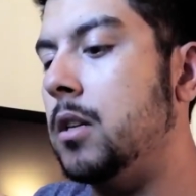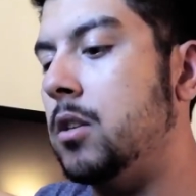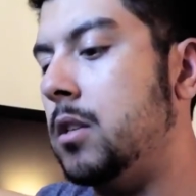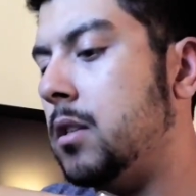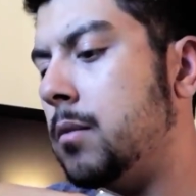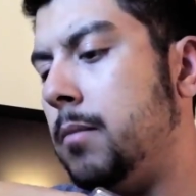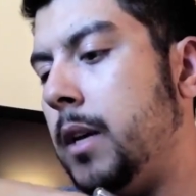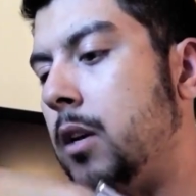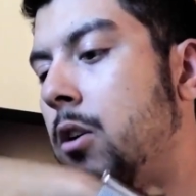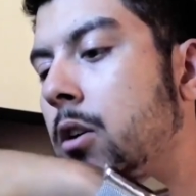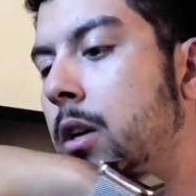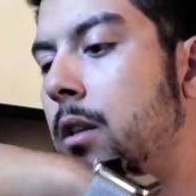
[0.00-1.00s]
It's just some
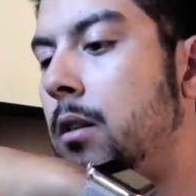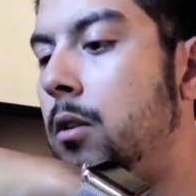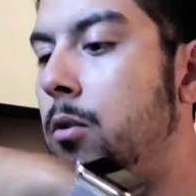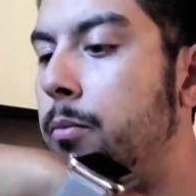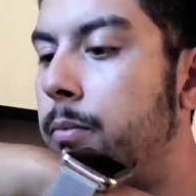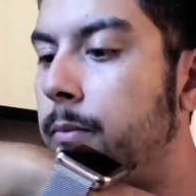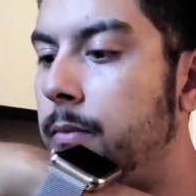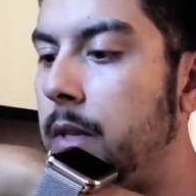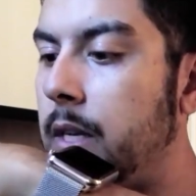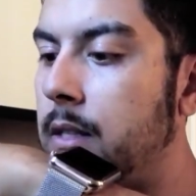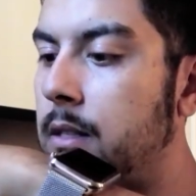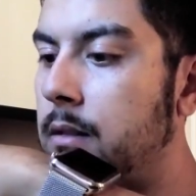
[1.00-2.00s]
like hook and loop,
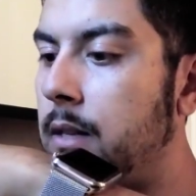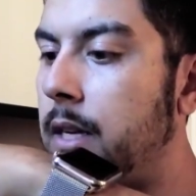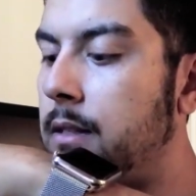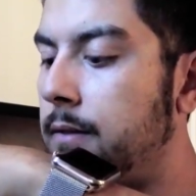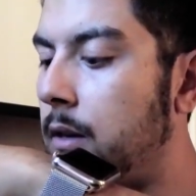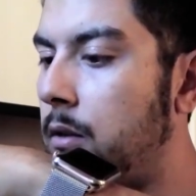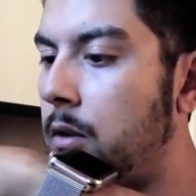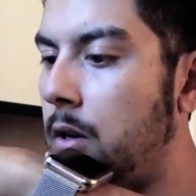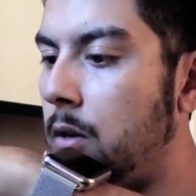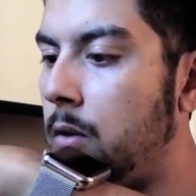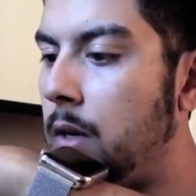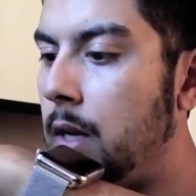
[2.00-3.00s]
nice
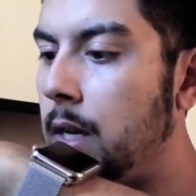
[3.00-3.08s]
Velcro,